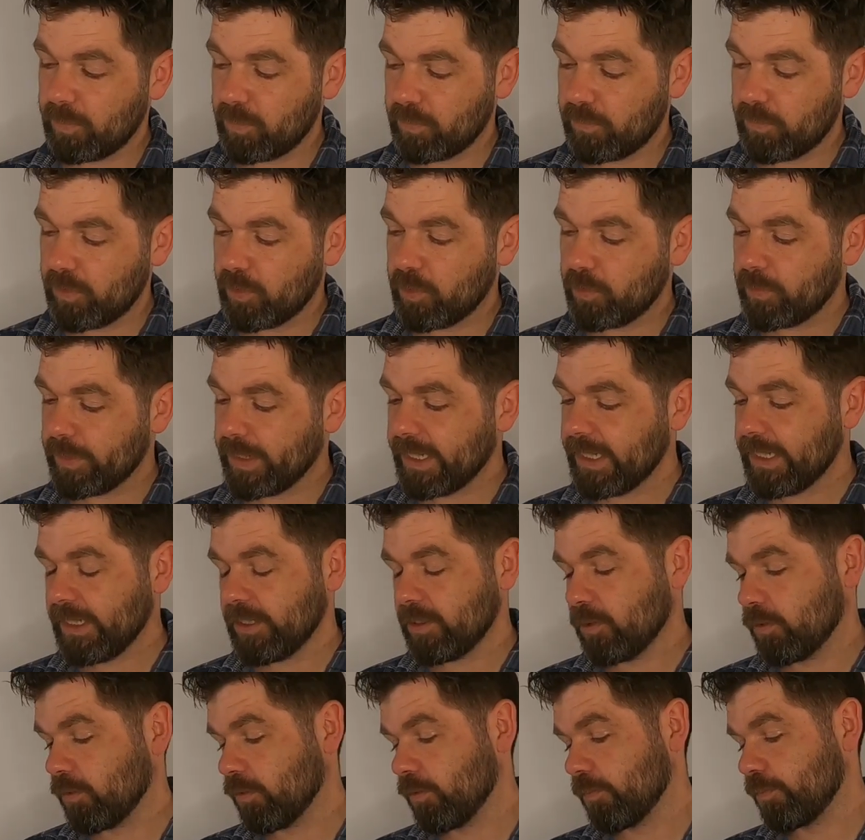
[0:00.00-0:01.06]
Marui,
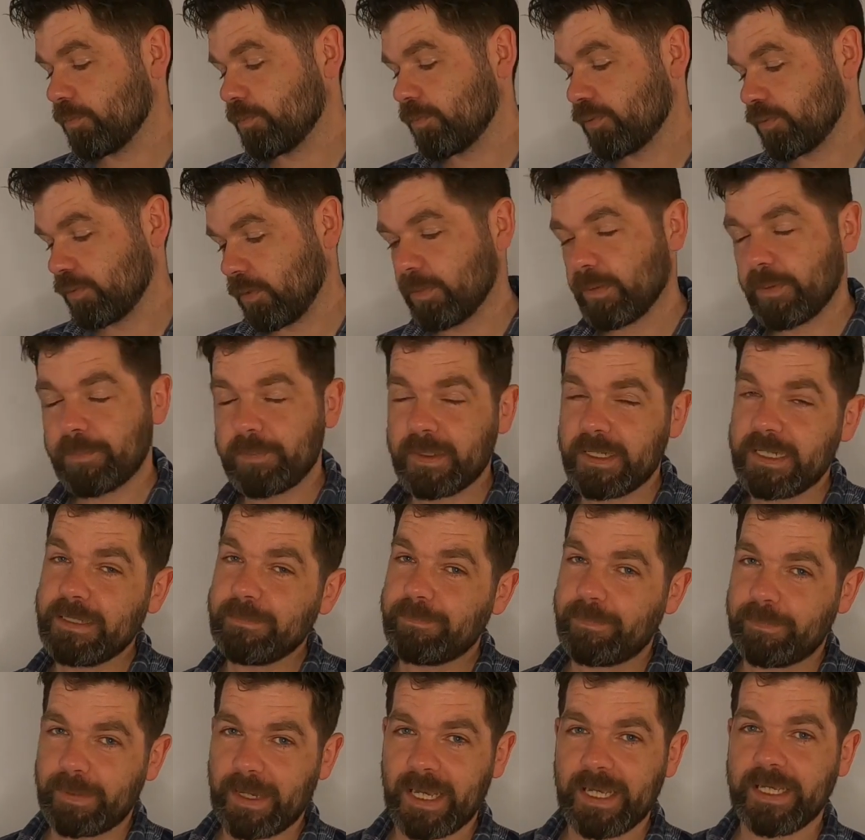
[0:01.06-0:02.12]
you're probably
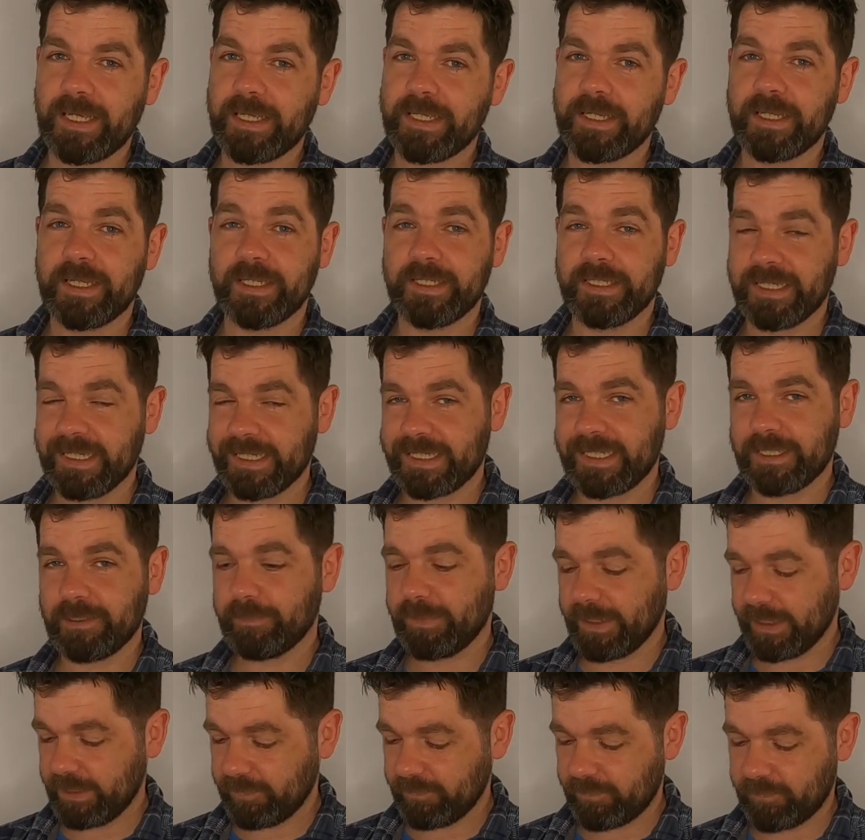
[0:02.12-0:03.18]
paying a little
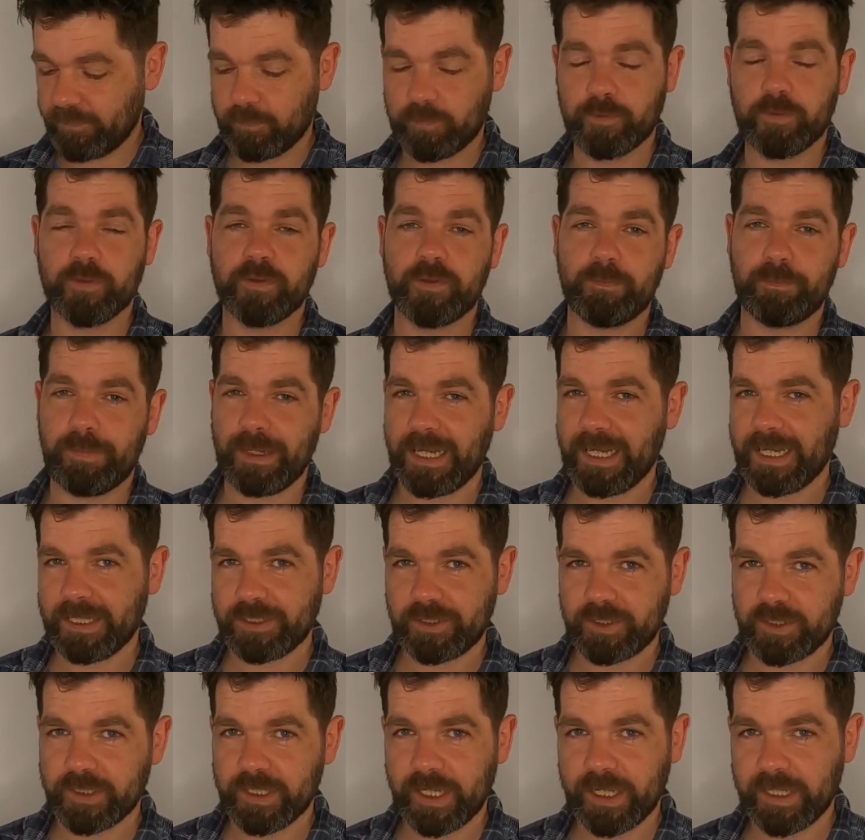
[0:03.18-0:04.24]
bit for the
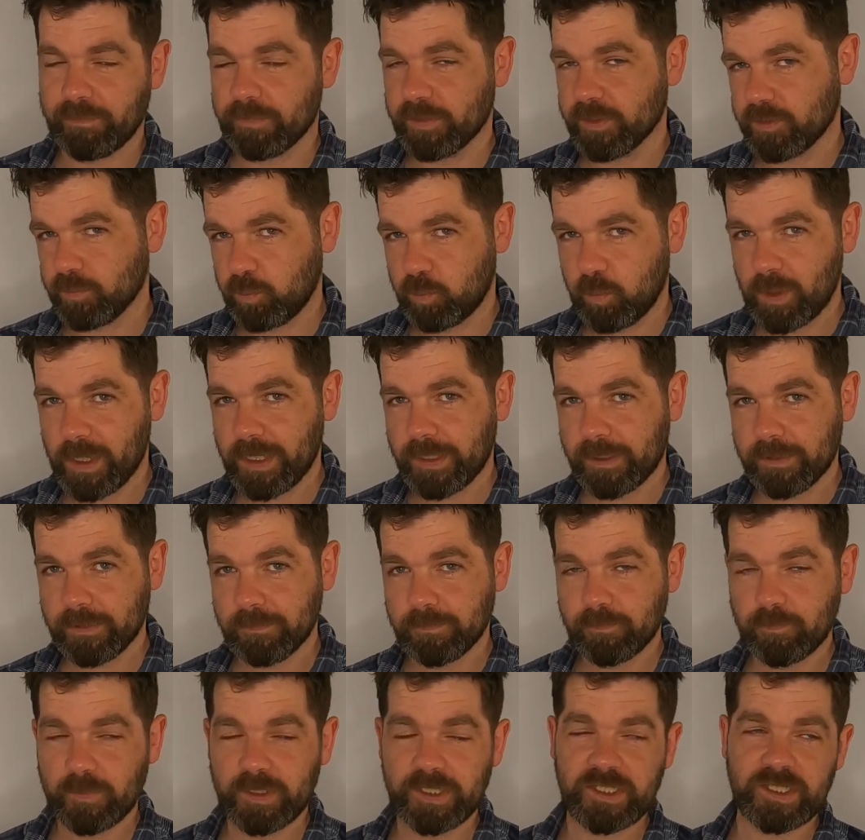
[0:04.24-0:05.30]
badge name as well,
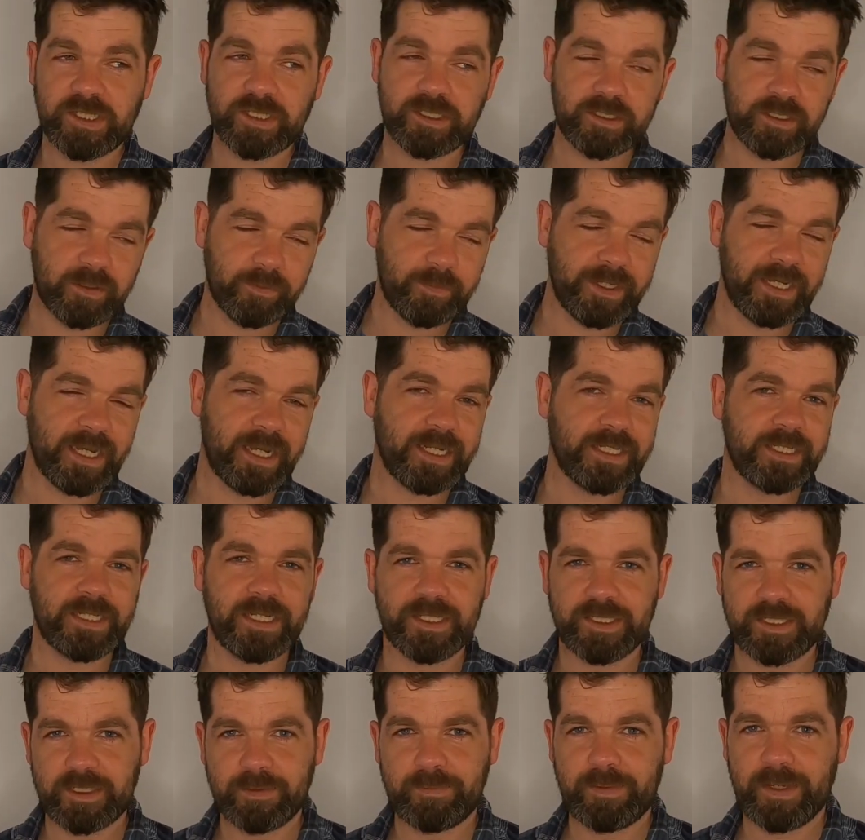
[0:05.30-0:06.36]
which is to be
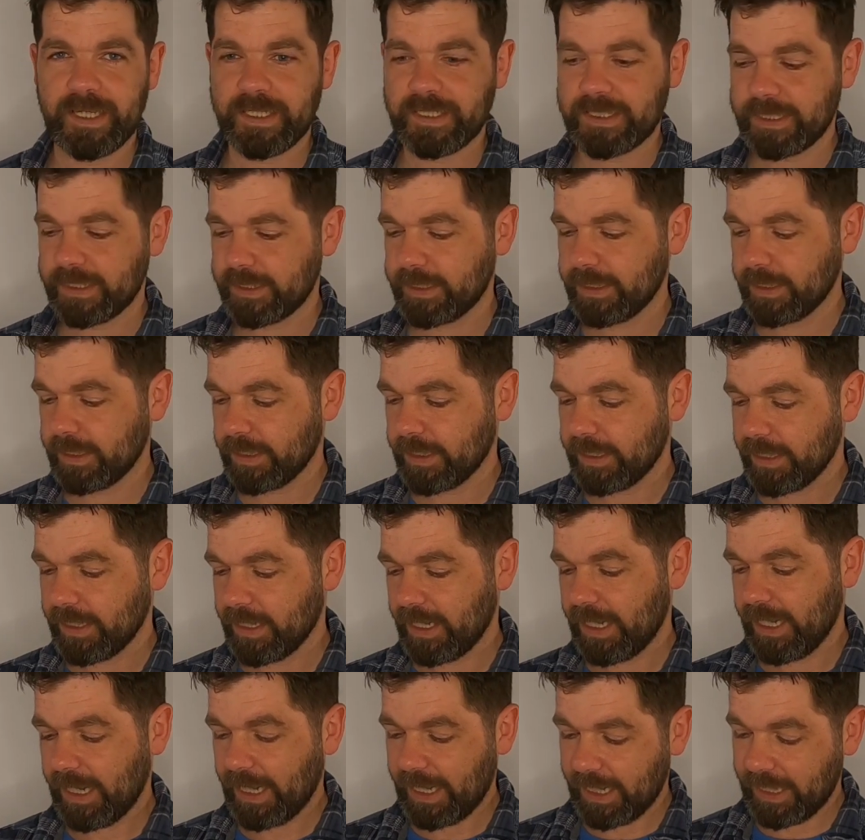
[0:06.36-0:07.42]
anticipated.
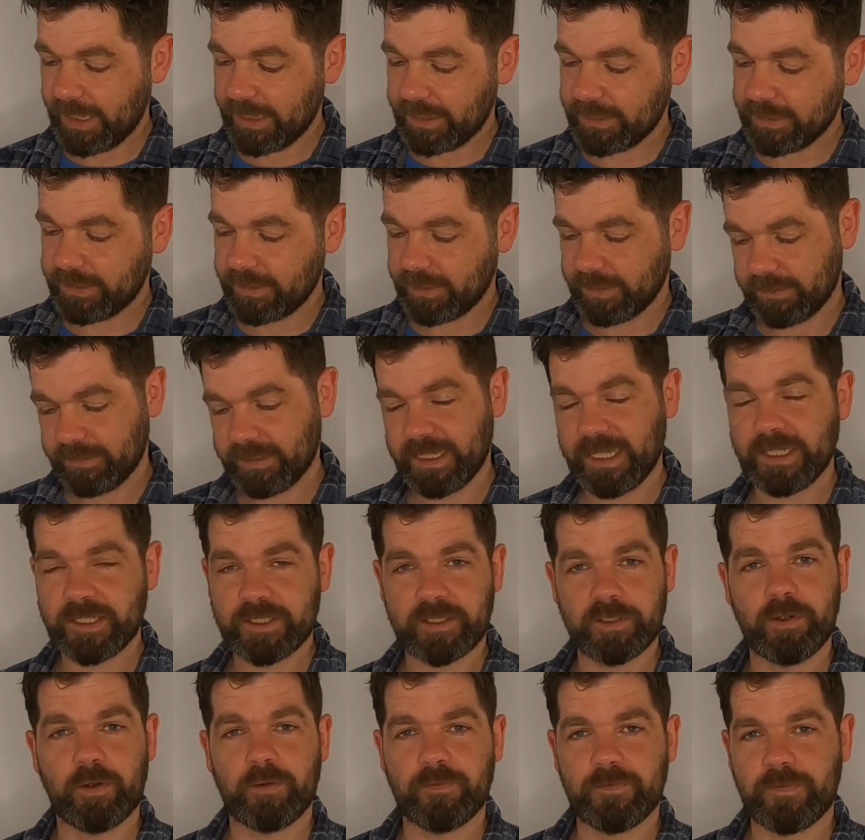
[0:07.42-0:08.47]
And let's
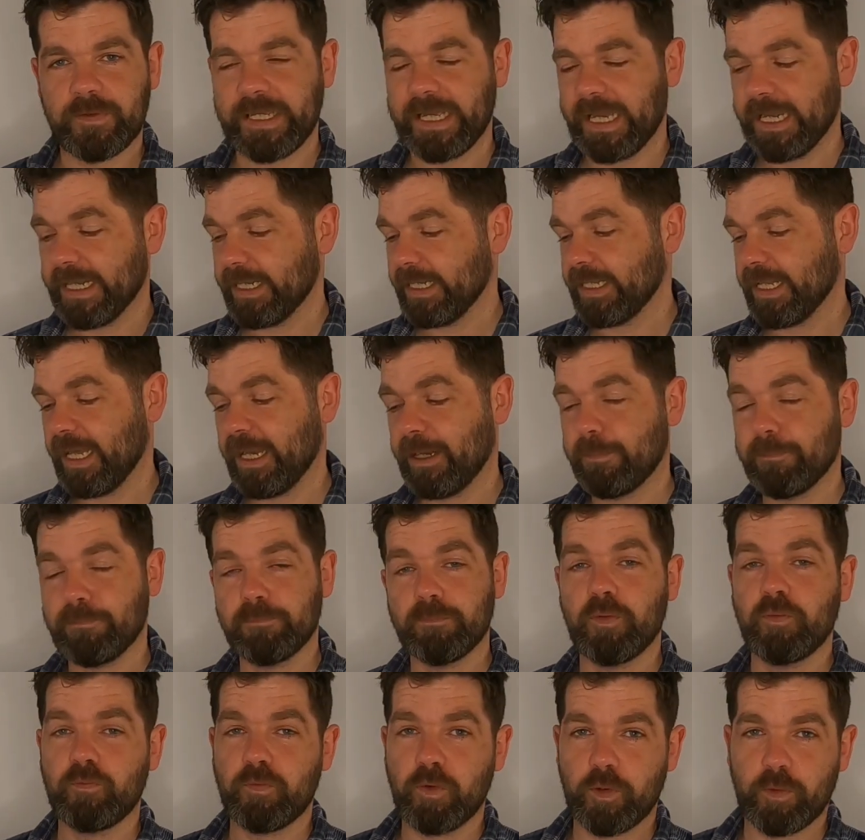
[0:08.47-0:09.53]
not forget that
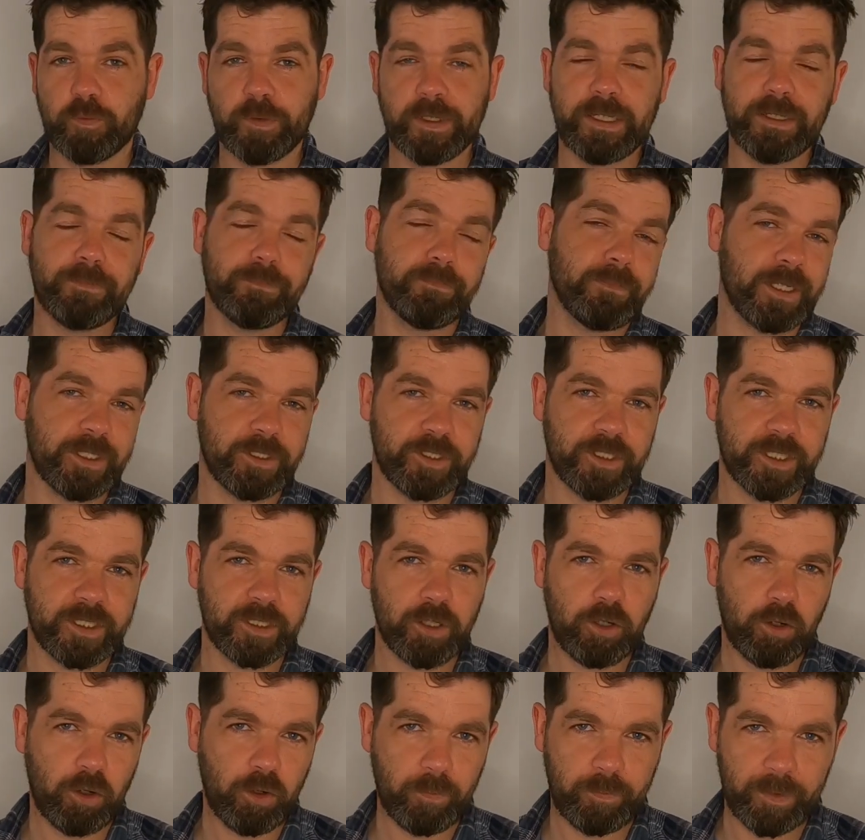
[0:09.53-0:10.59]
Marui magic
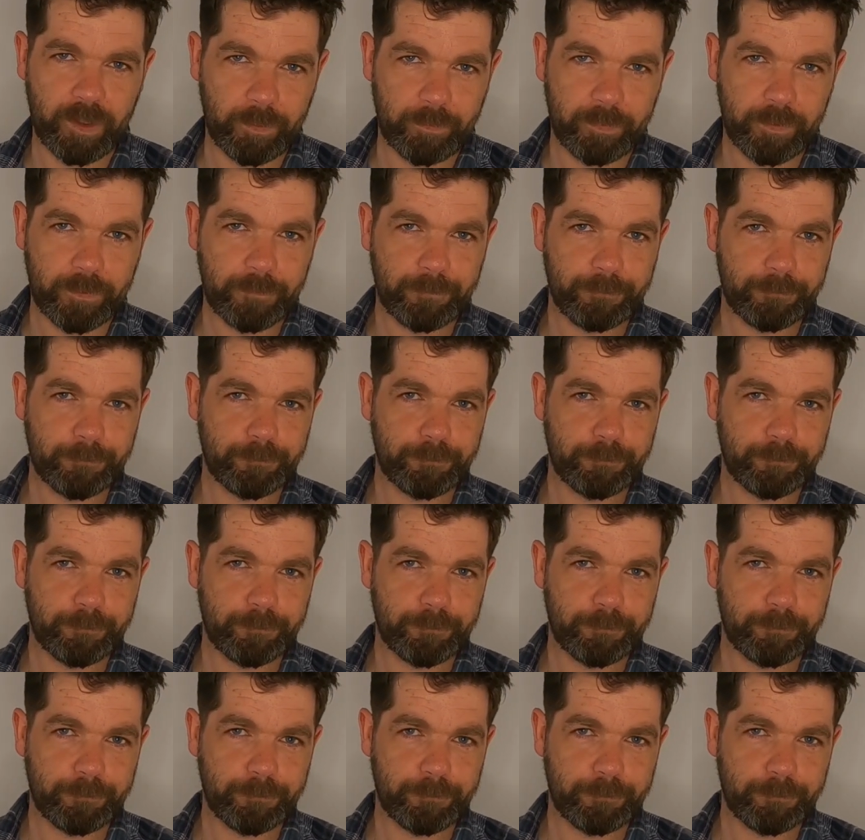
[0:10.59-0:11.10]
hop-up.